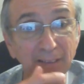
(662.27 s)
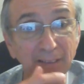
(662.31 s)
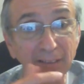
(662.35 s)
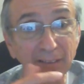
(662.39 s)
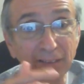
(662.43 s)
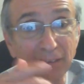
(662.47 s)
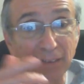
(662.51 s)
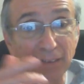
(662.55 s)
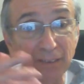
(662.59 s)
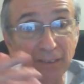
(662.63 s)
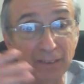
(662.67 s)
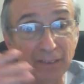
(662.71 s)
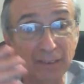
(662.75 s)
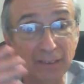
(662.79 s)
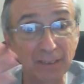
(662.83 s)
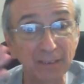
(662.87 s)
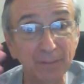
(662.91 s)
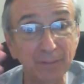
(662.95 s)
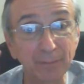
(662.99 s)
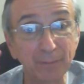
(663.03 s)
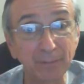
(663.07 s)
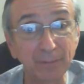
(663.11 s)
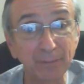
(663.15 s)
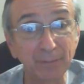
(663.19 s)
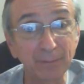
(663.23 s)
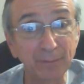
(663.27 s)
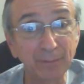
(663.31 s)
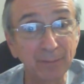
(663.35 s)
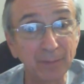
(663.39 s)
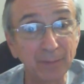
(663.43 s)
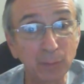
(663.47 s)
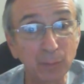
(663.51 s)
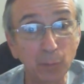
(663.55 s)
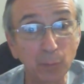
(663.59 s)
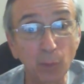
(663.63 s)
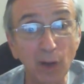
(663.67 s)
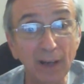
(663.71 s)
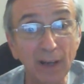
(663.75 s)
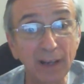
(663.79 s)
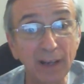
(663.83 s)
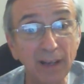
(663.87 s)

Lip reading: It's just a what